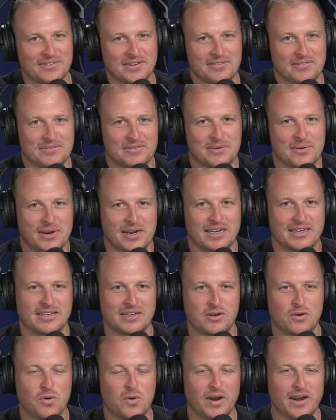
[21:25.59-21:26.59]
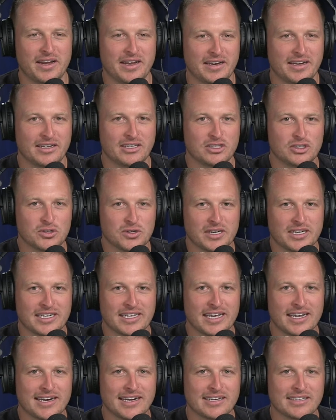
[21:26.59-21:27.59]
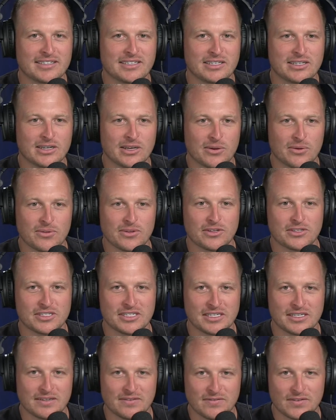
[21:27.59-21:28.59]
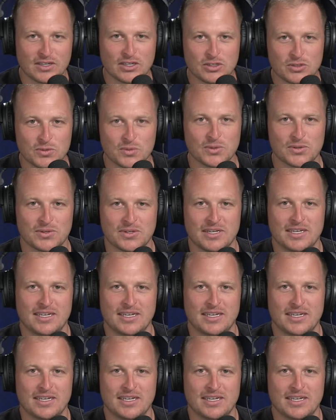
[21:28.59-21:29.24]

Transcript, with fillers: I've, quite quite enjoyed getting to know this individual